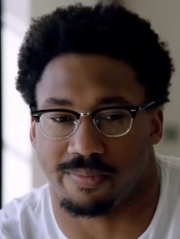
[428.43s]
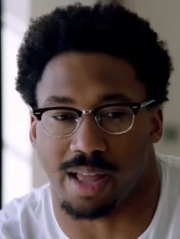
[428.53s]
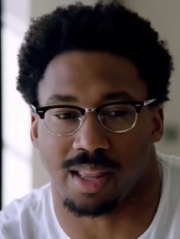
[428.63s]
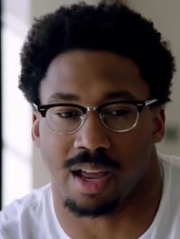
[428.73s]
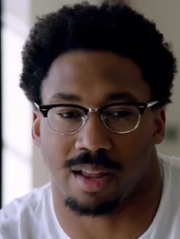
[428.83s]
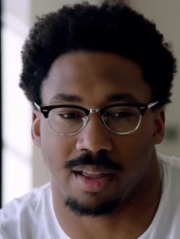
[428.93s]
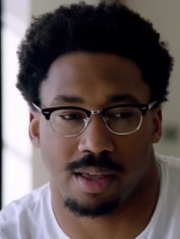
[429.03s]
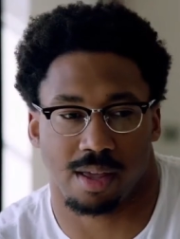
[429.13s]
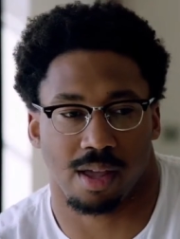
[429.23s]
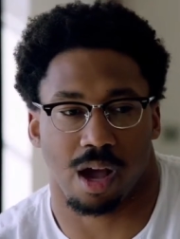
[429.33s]
find that
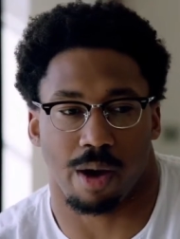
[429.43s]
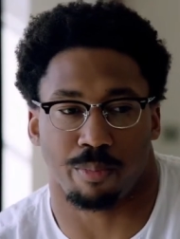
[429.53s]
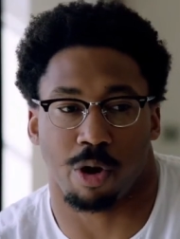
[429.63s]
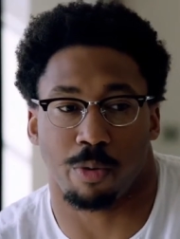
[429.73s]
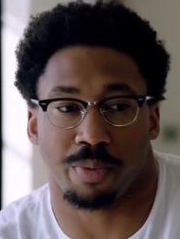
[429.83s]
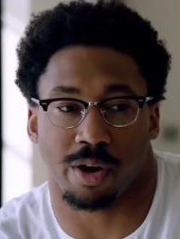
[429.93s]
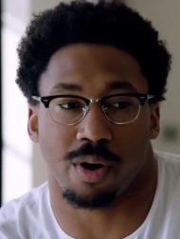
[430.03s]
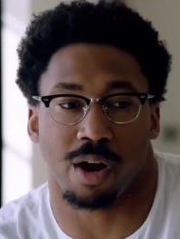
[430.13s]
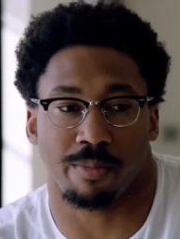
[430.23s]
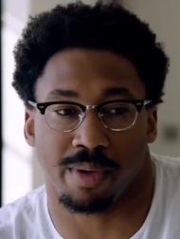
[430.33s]
appropriate
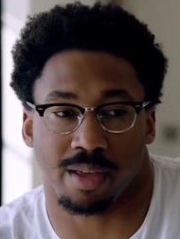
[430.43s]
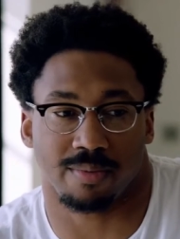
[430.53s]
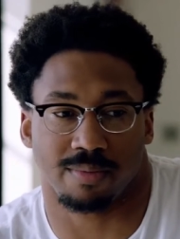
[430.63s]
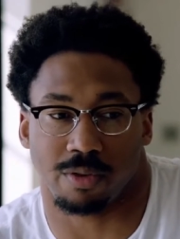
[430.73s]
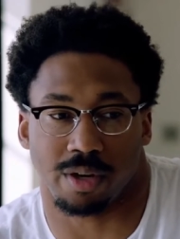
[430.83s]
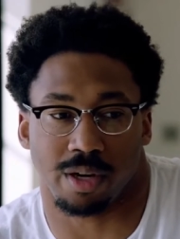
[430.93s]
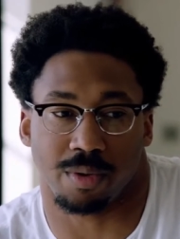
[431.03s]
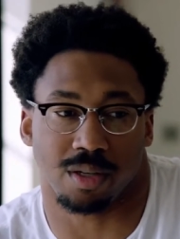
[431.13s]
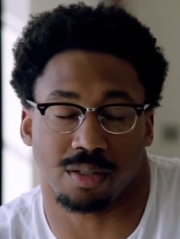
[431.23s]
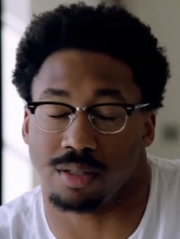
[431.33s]
around me for
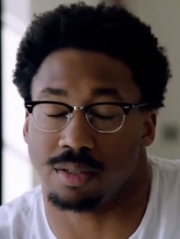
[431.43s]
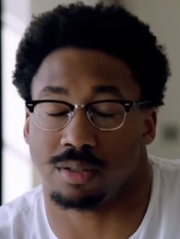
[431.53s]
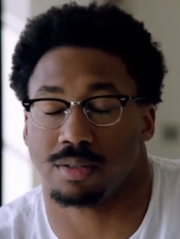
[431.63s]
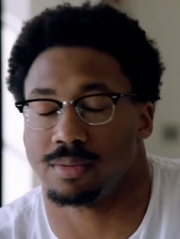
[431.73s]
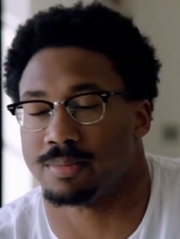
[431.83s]
anyone to use.